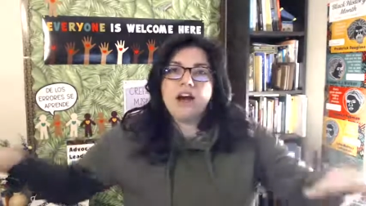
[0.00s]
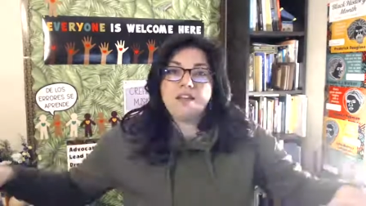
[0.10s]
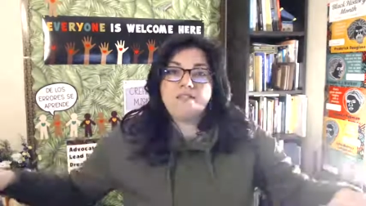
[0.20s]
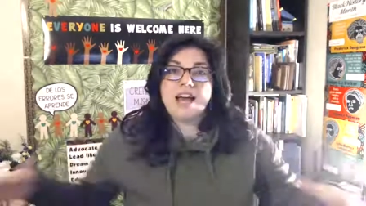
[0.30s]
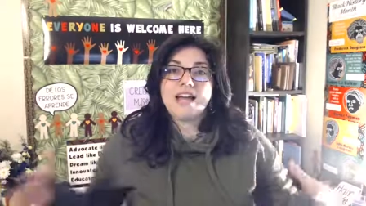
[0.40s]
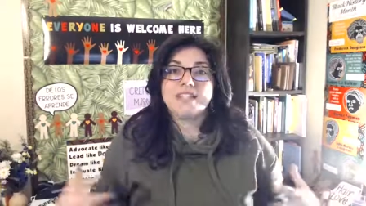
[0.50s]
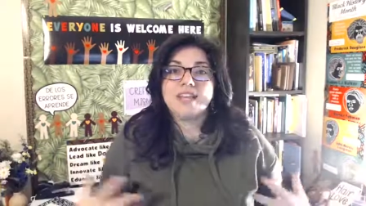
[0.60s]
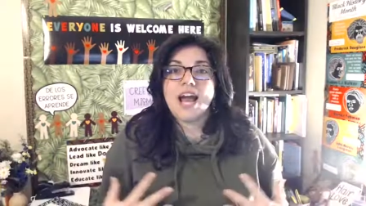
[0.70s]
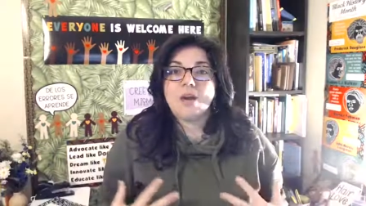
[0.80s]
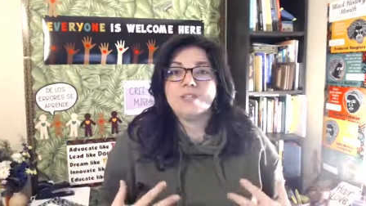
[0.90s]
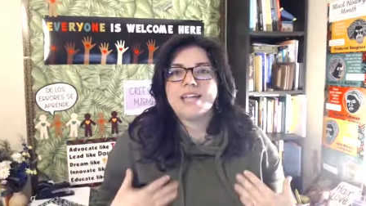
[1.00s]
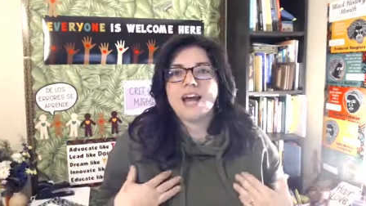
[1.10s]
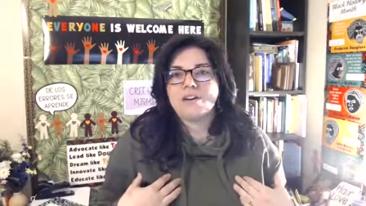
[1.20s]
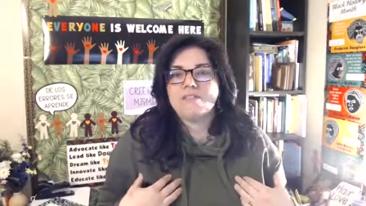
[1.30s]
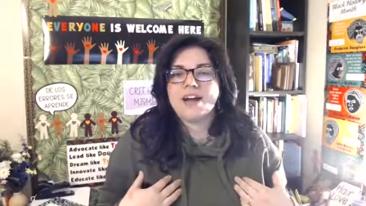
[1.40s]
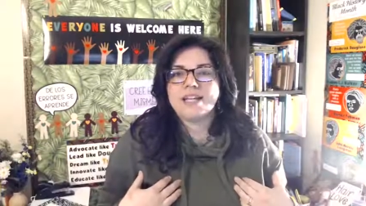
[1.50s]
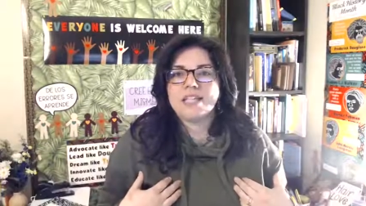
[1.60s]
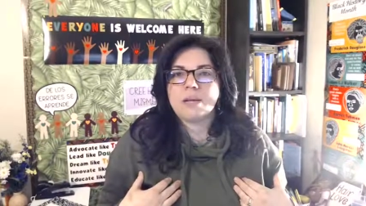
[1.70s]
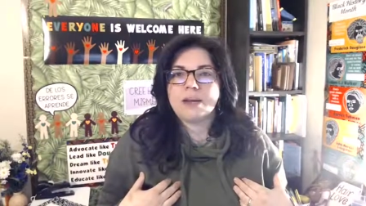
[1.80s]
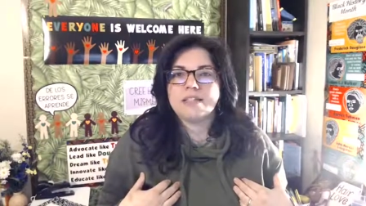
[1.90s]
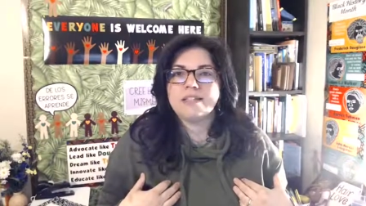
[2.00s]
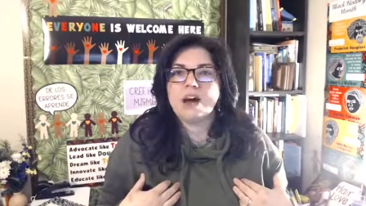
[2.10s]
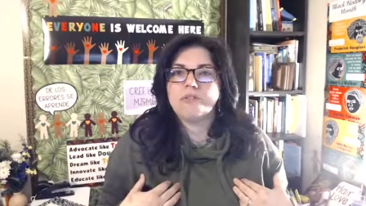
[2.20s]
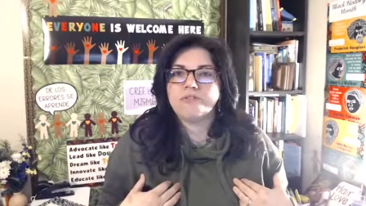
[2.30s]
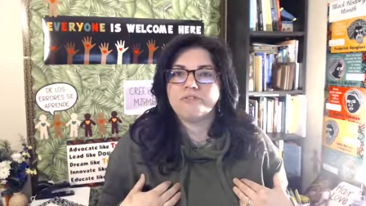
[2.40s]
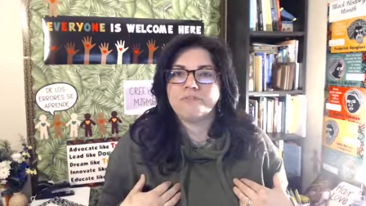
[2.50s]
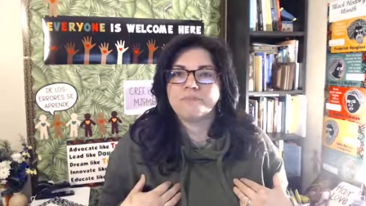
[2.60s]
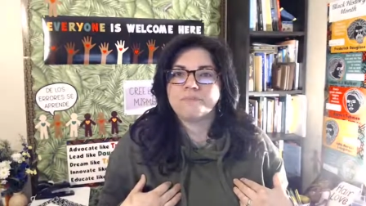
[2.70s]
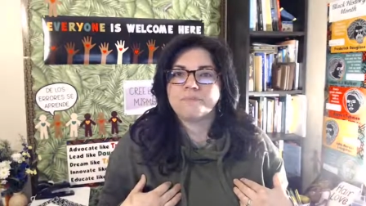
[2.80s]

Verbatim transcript: unless i was sacrificing myself